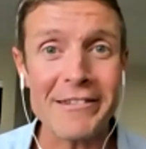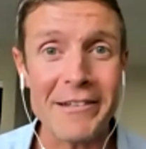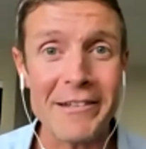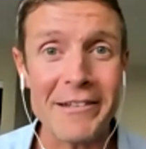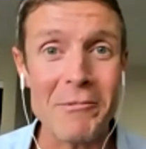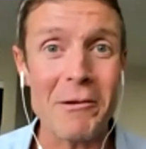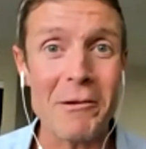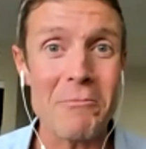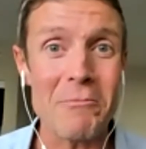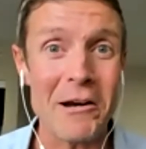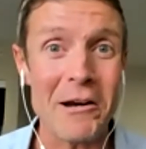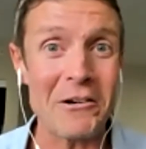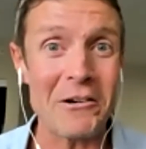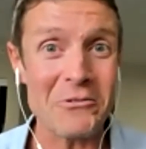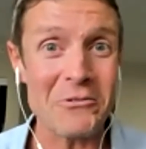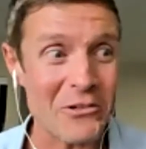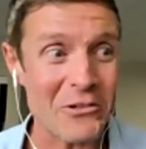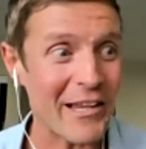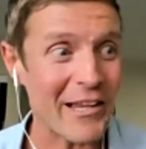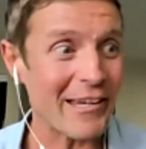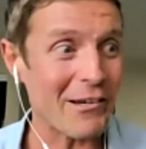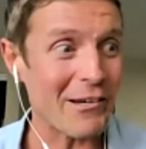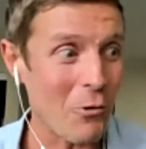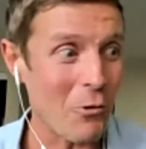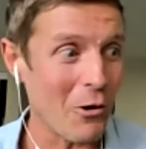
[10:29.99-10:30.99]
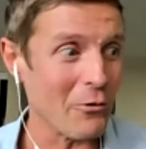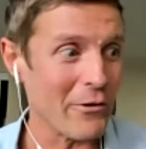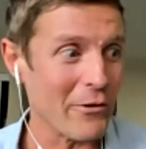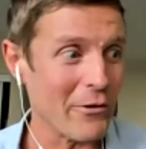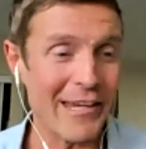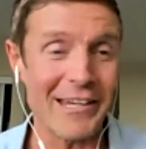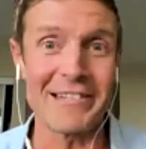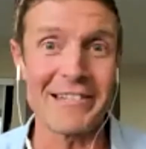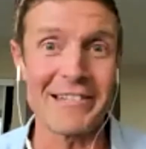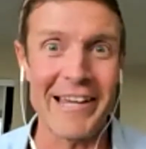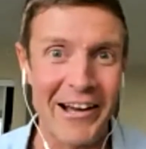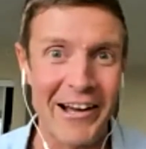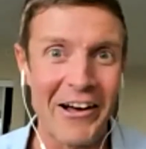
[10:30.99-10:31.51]
And my parents were like, whoa, they
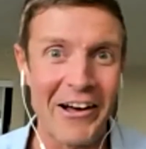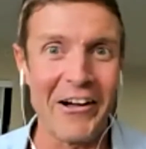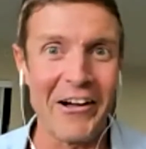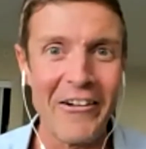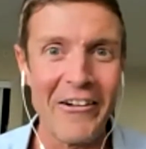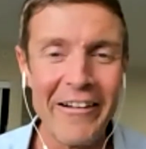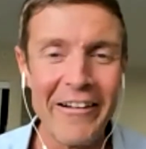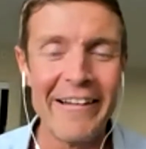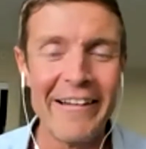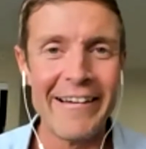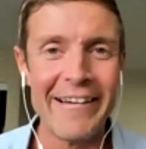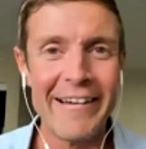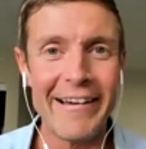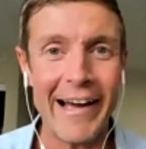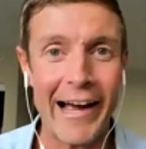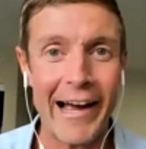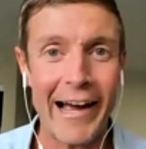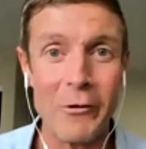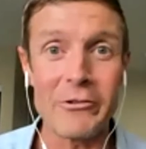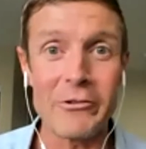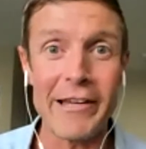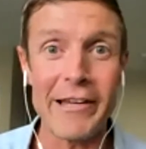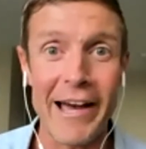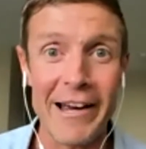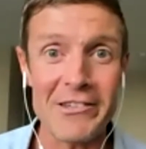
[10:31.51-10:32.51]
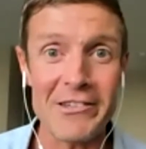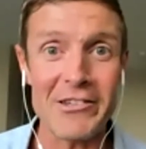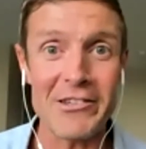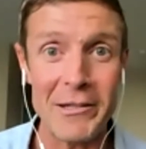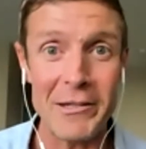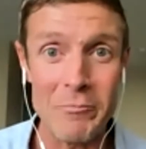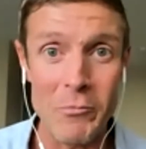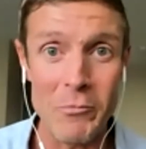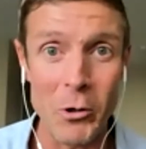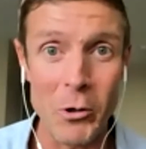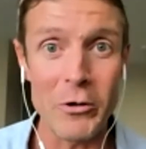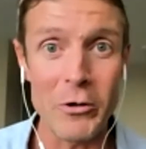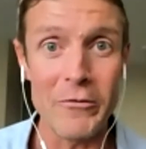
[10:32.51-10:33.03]
could tell I was actually
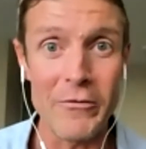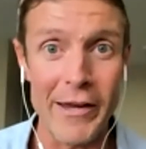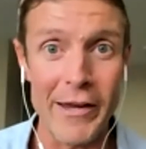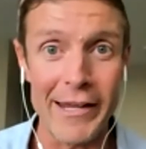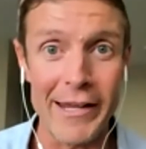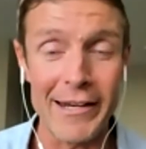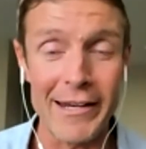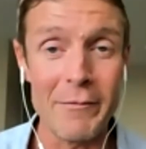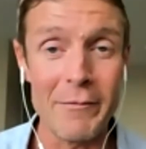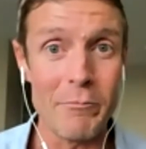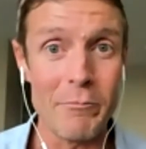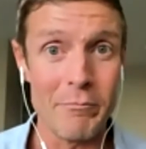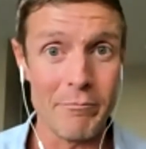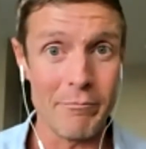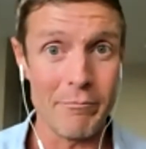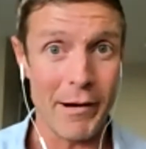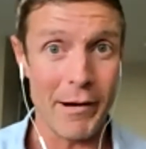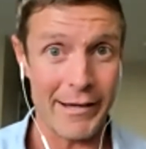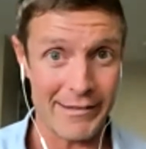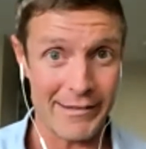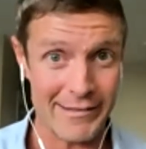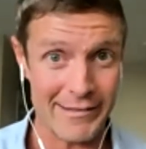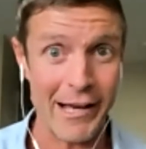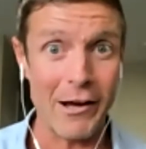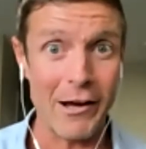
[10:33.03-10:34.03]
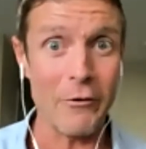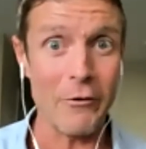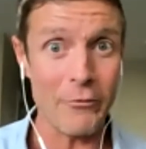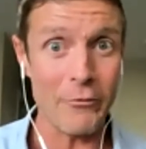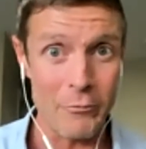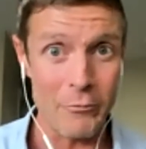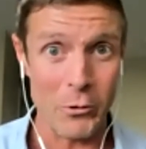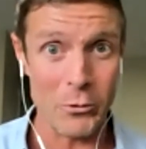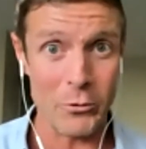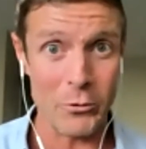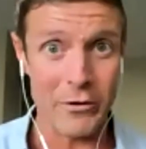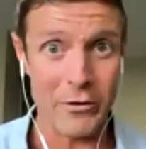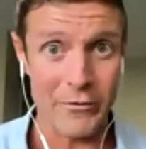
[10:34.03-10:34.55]
motivated, my self
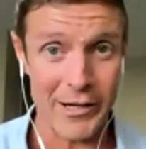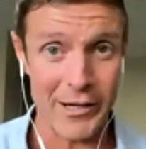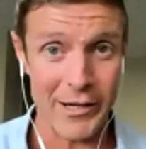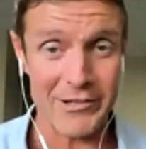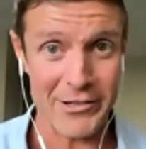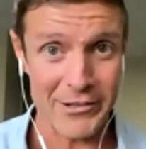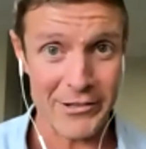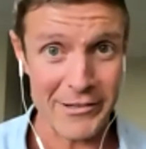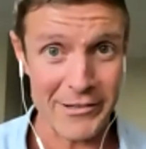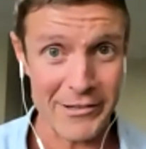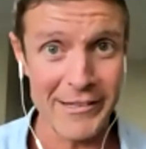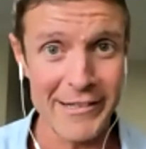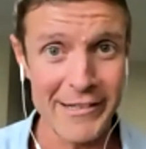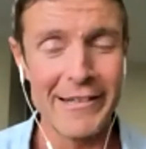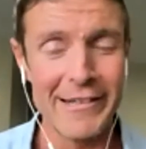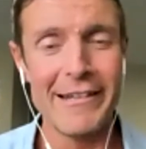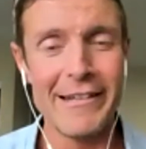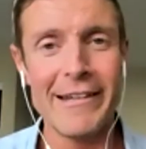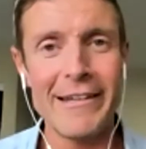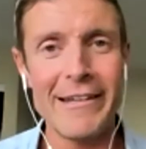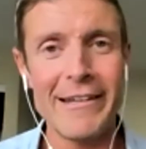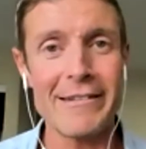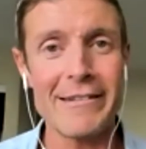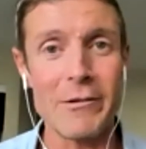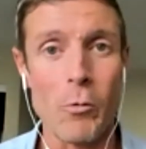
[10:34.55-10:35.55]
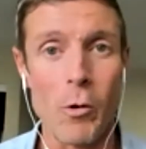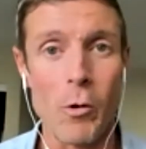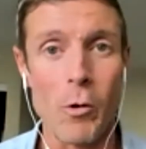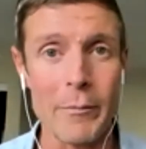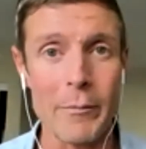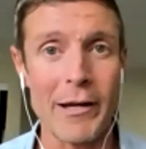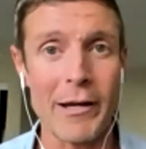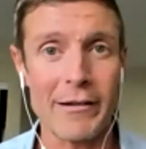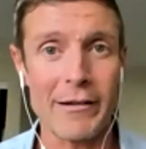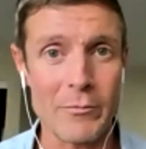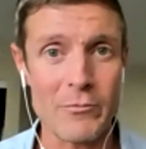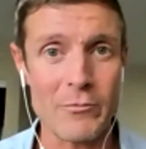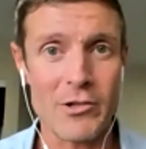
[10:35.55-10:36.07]
motivation to want to
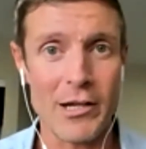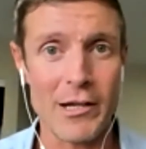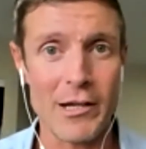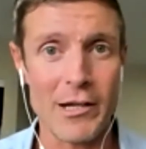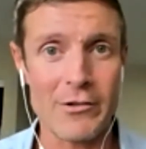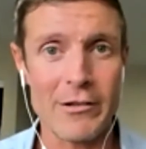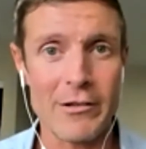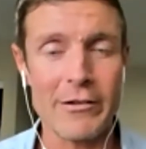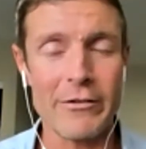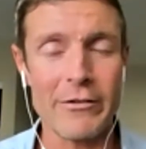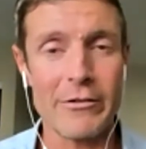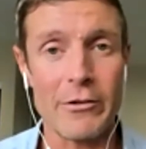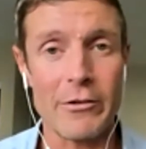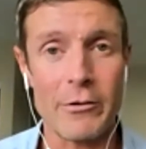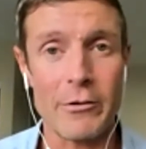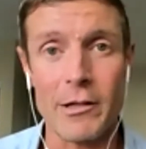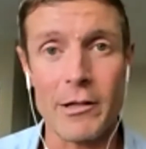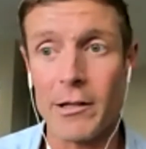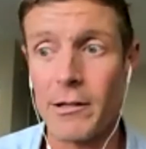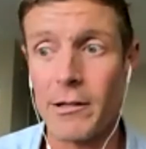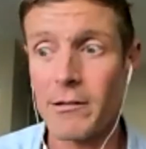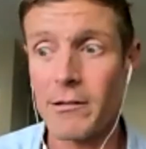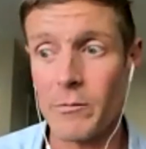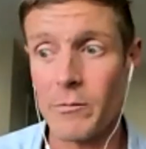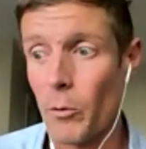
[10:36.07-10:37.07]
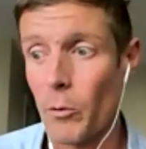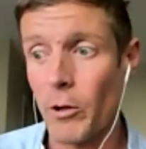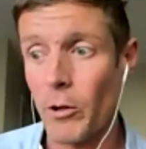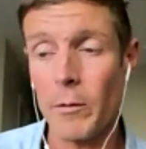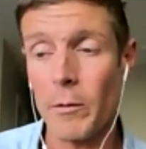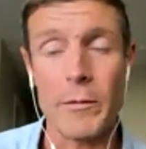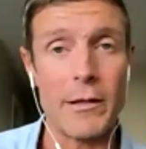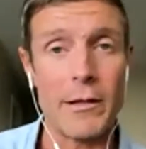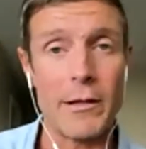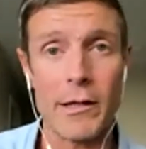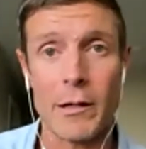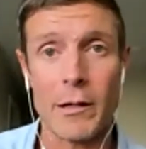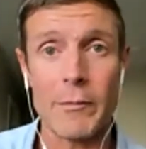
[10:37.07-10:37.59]
make some changes. So they supported
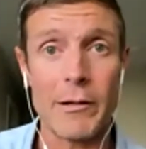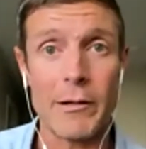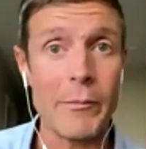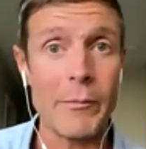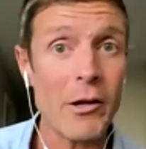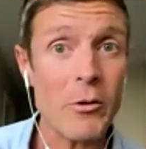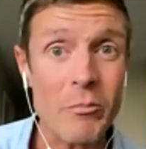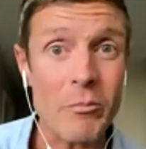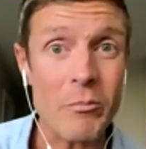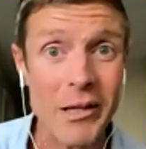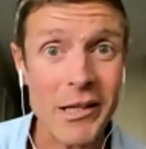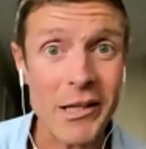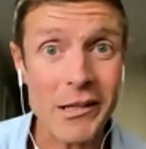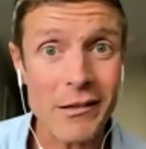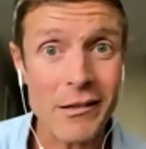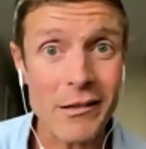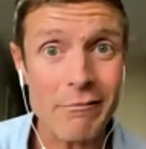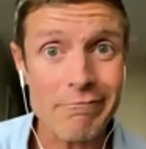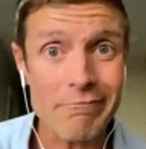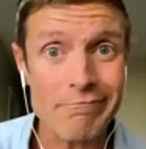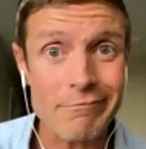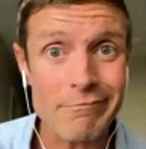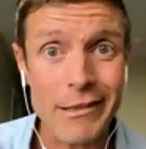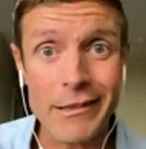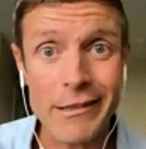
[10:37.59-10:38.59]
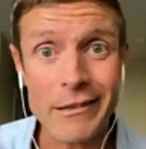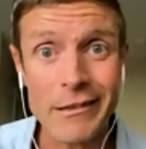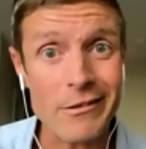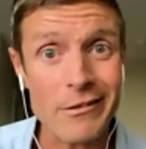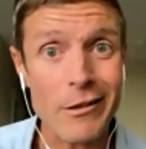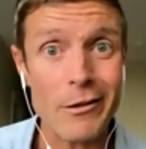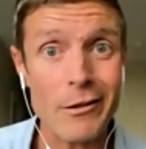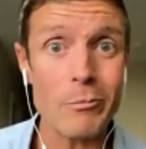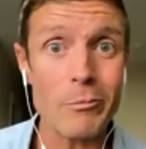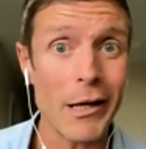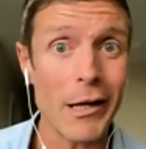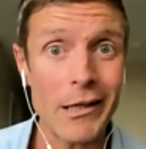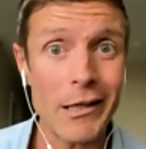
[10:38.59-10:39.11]
me. They got me a mountain bike, and I
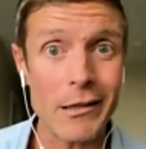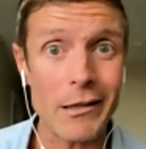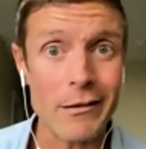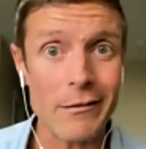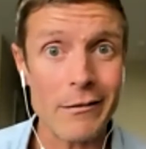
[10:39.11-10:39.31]
started biking.